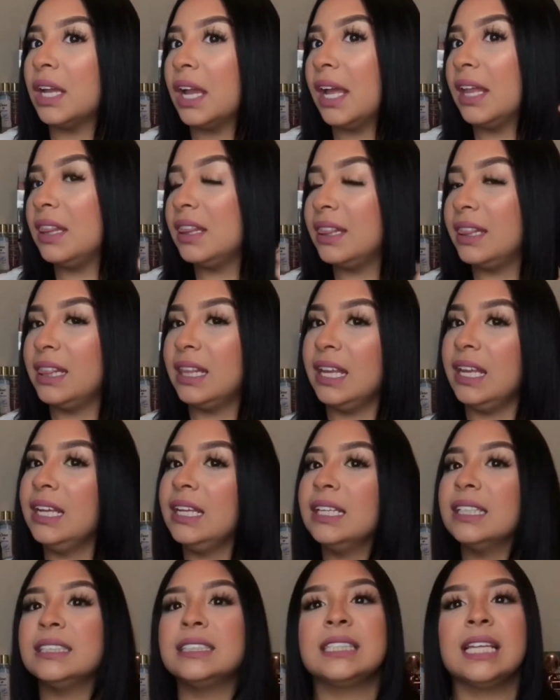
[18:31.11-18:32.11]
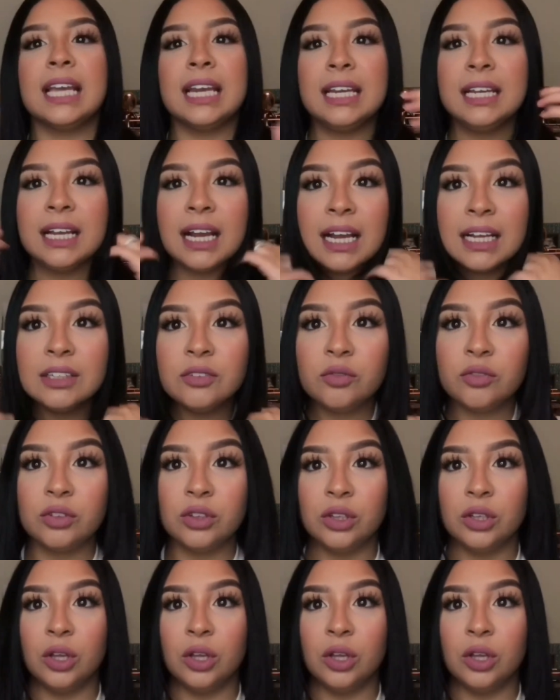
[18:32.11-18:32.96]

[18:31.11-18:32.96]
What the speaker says: I think it's getting kind of